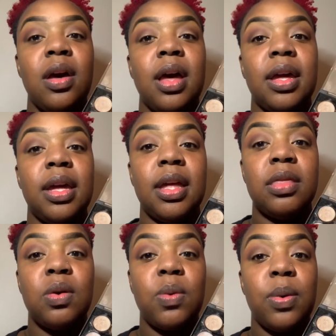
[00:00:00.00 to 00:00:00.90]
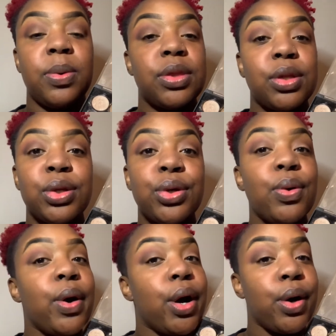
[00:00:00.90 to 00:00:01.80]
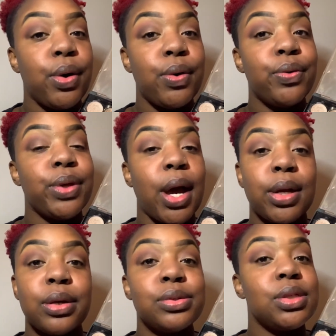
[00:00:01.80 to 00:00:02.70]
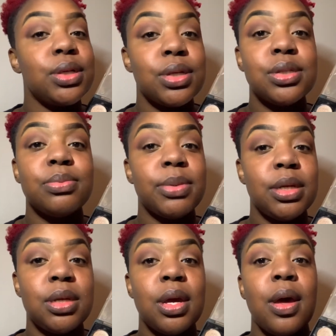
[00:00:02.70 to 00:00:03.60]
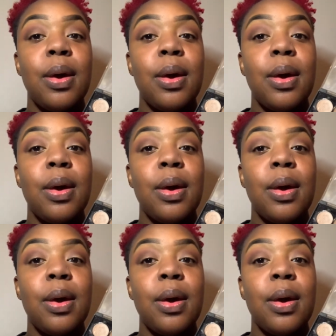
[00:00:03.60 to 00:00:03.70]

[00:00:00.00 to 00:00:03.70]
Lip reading: Again, the one with the little hole. Y'all don't judge me.